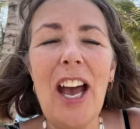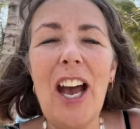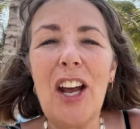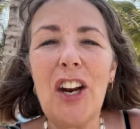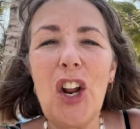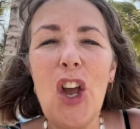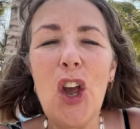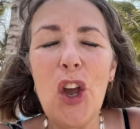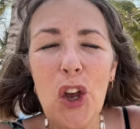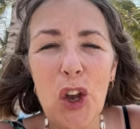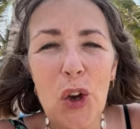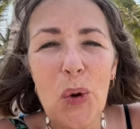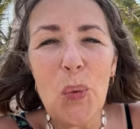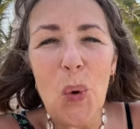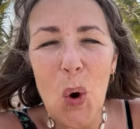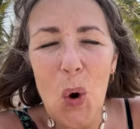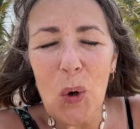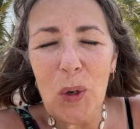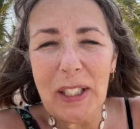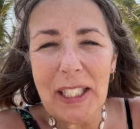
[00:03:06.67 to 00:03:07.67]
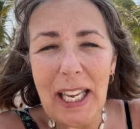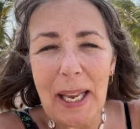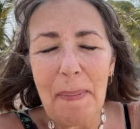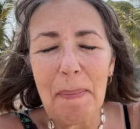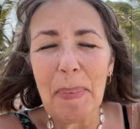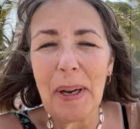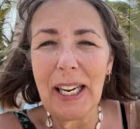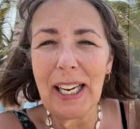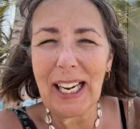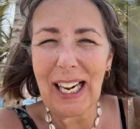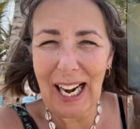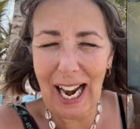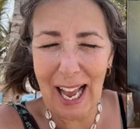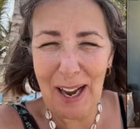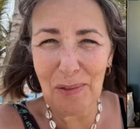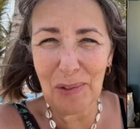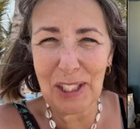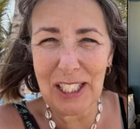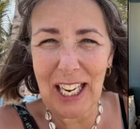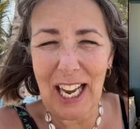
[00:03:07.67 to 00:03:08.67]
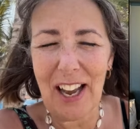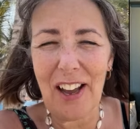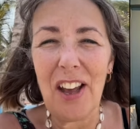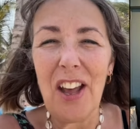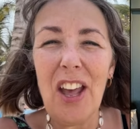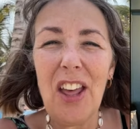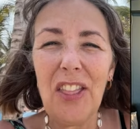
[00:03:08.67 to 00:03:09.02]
and who walks in but Claudia,